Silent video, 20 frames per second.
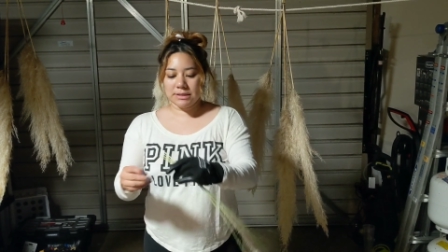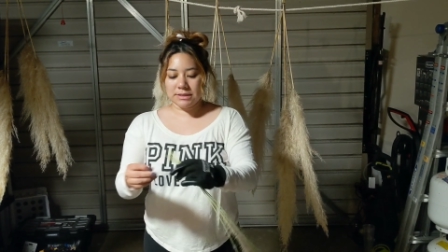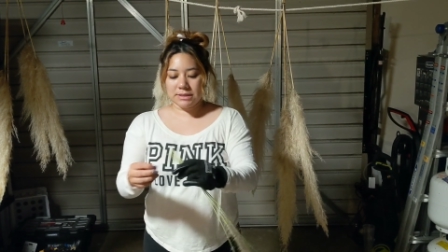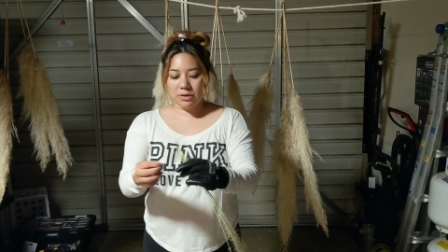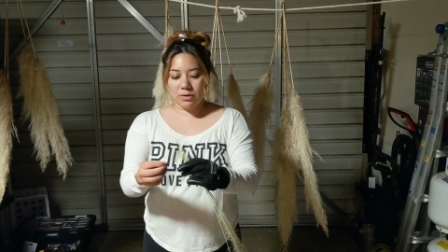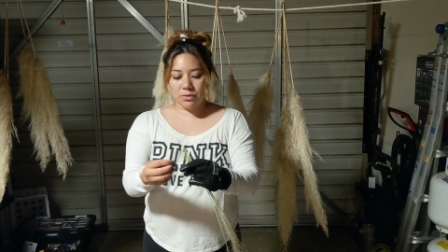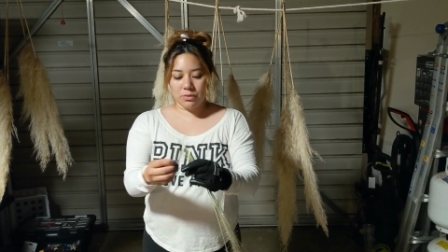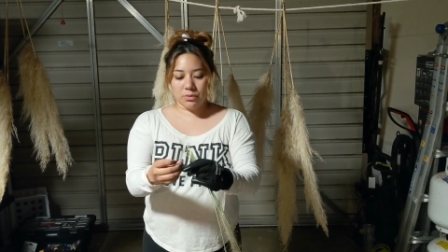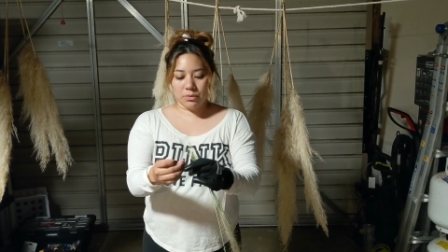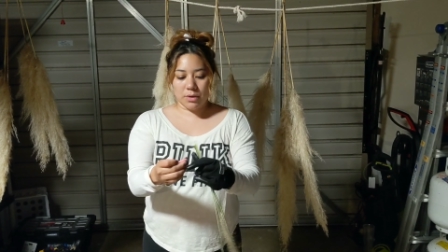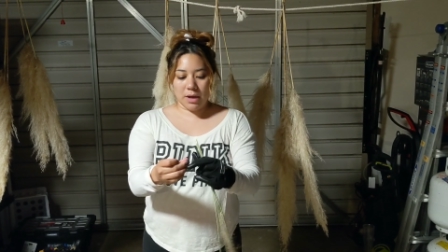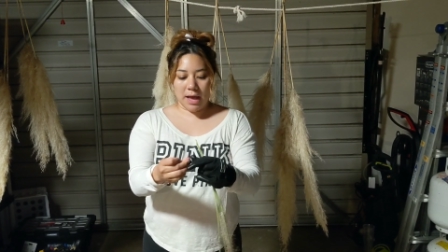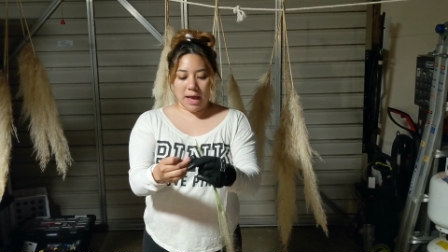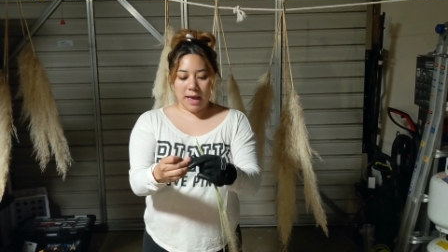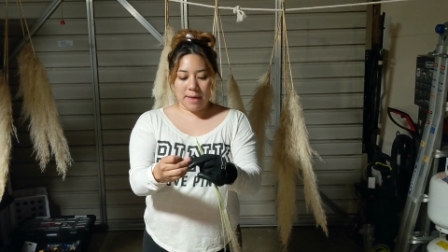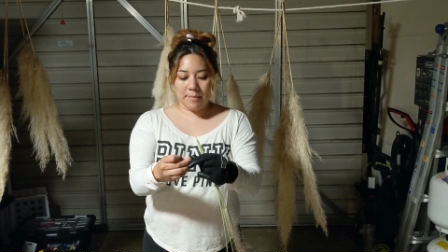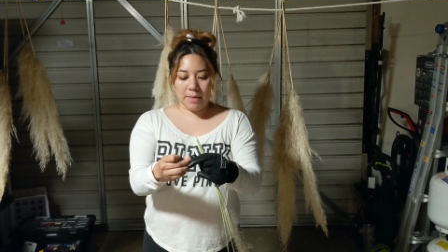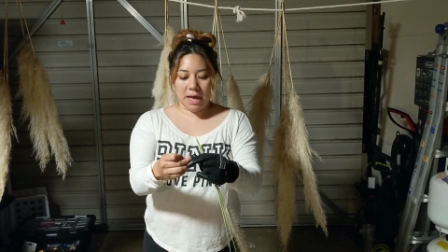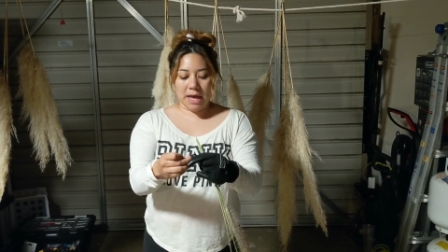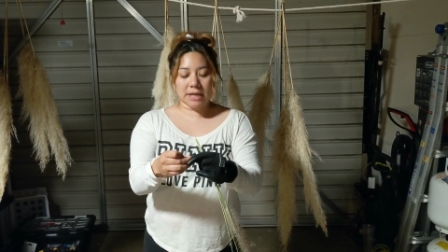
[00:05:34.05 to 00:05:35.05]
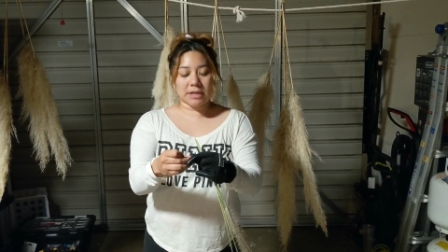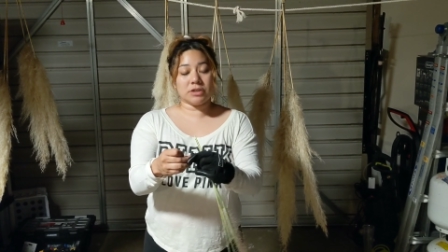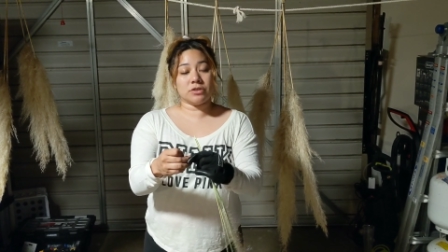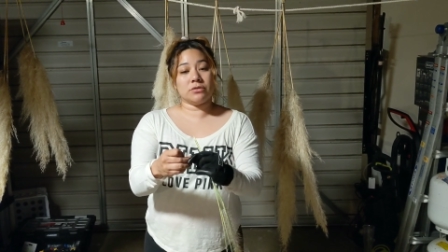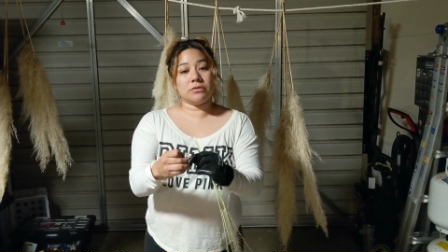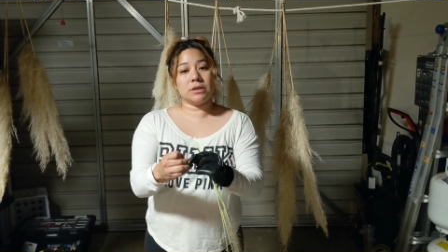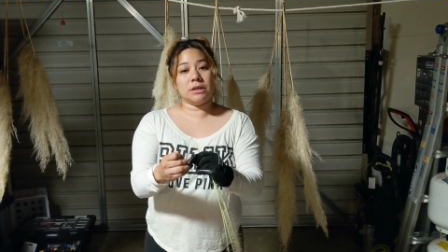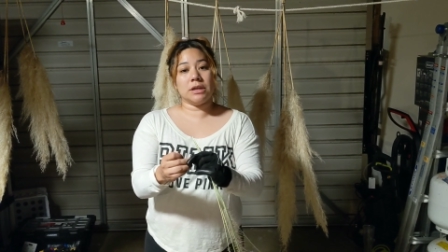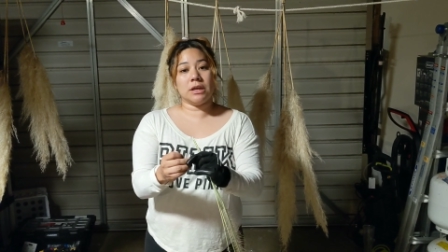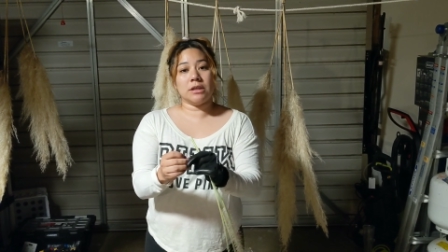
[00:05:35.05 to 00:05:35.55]
So I'm
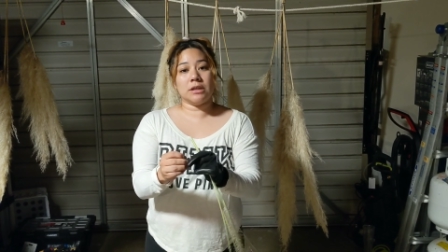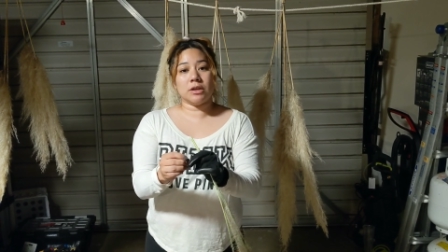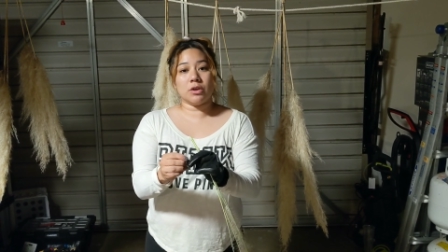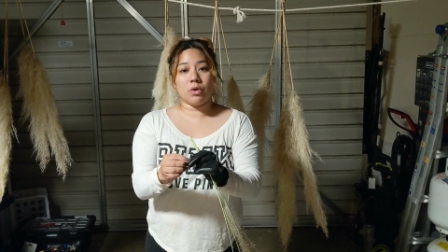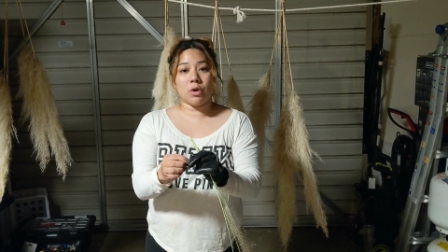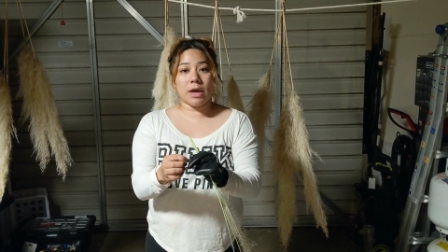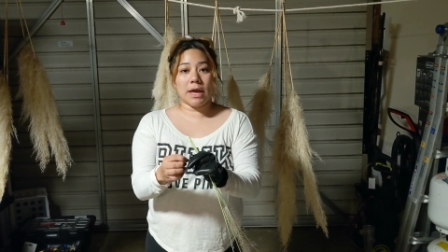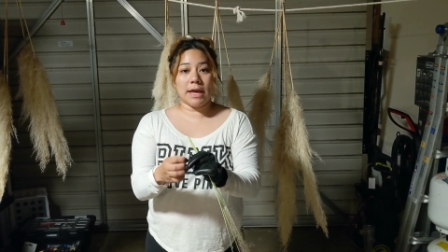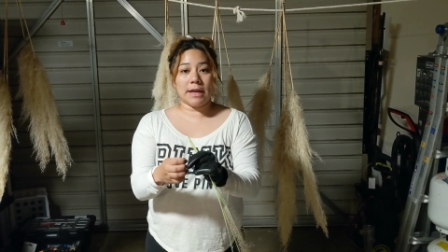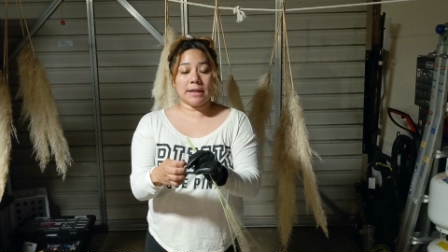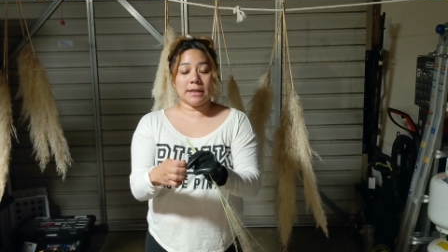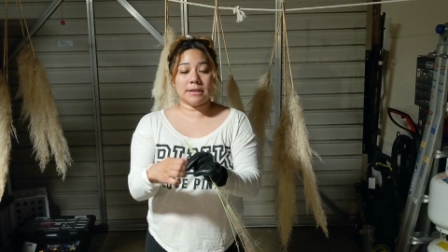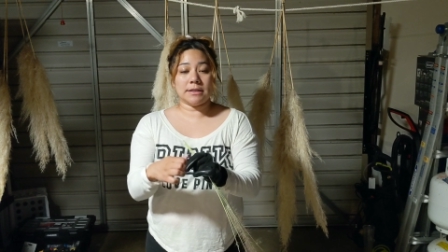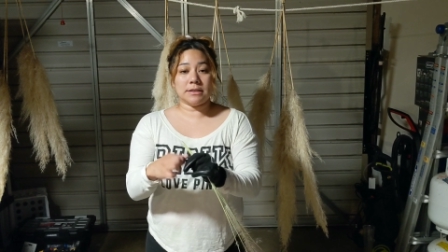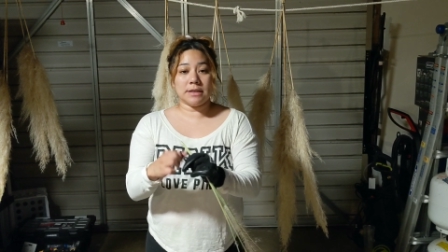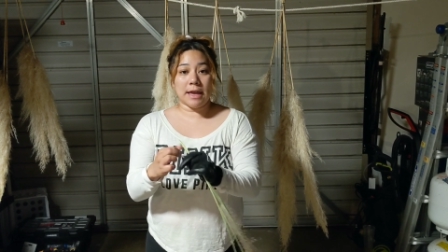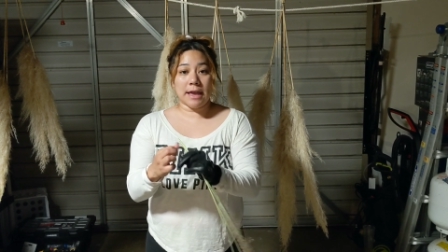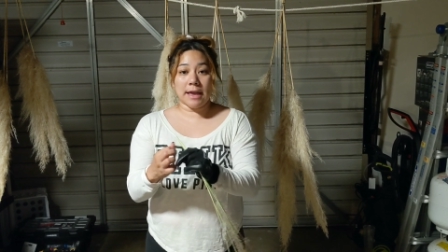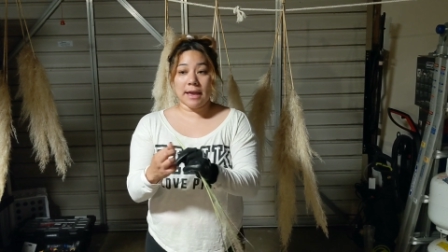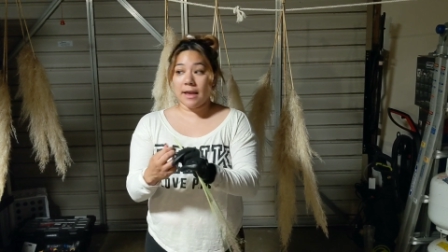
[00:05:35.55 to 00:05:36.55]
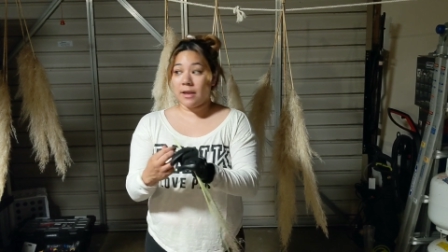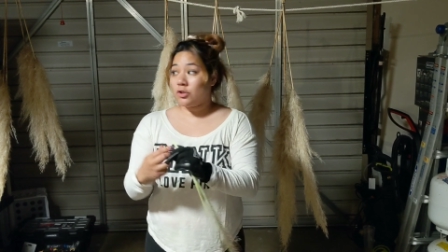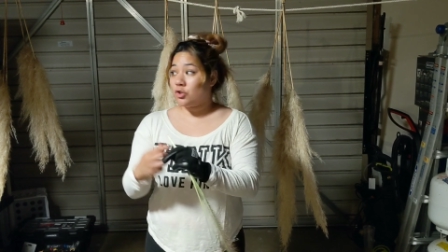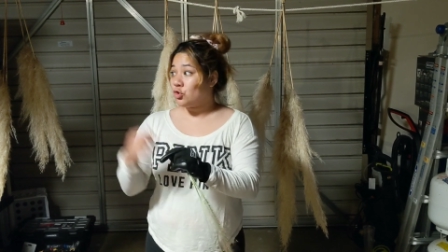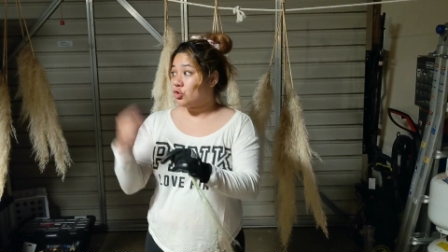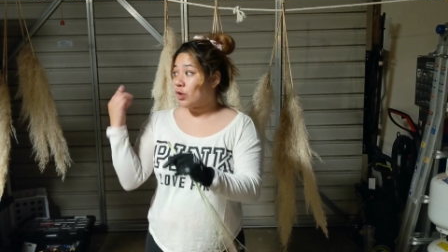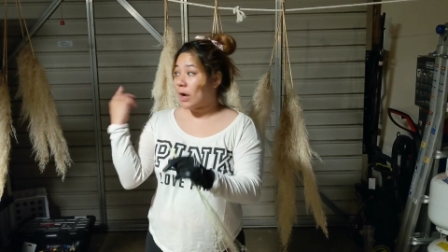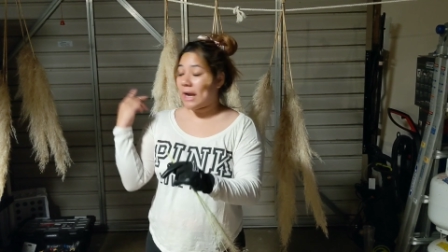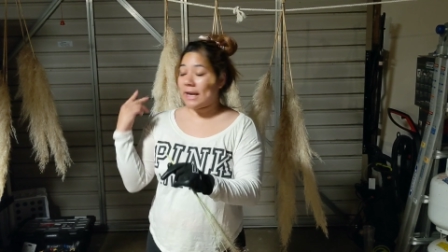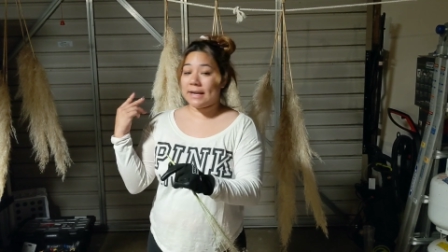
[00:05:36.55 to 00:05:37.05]
actually gonna go ahead and
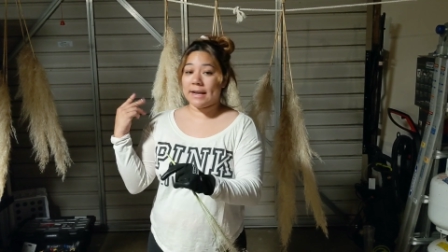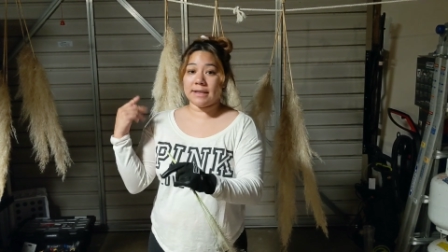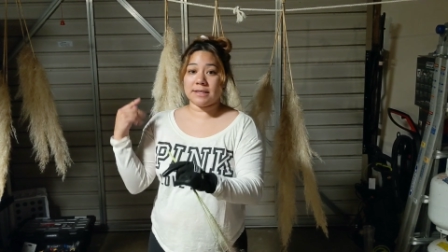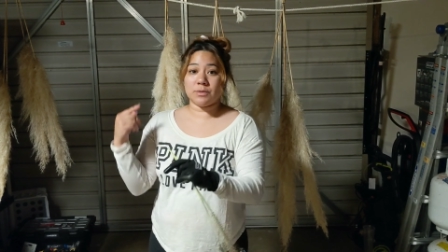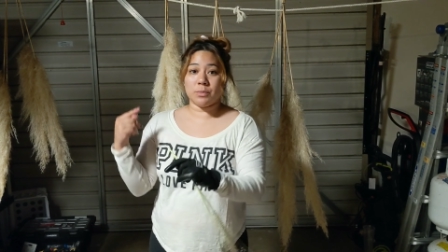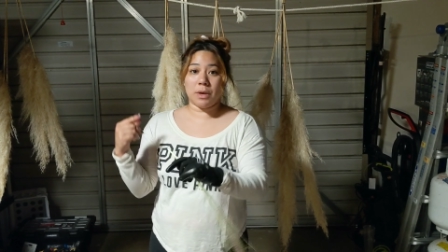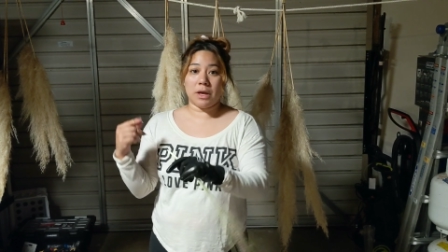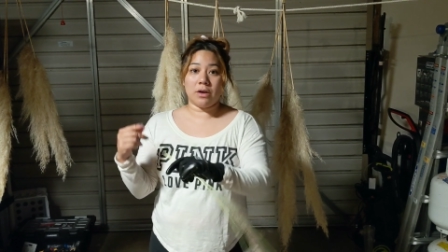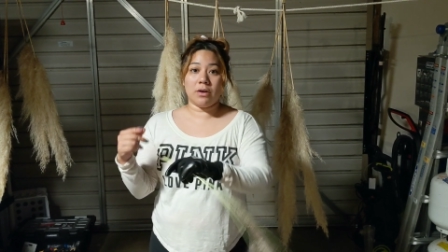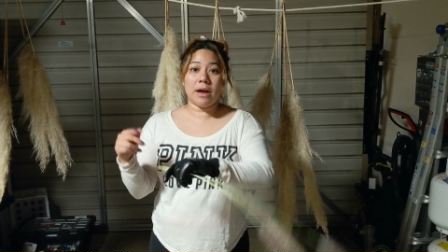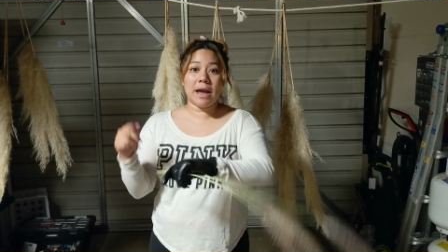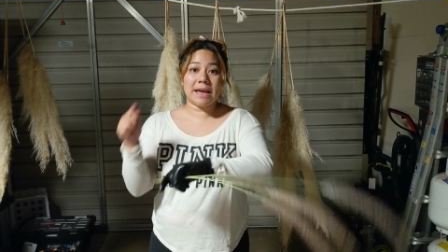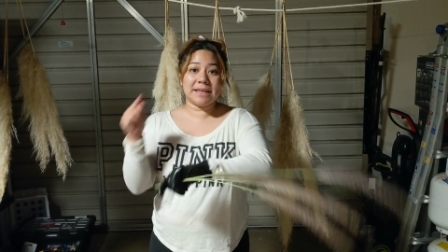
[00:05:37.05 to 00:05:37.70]
dry it as well.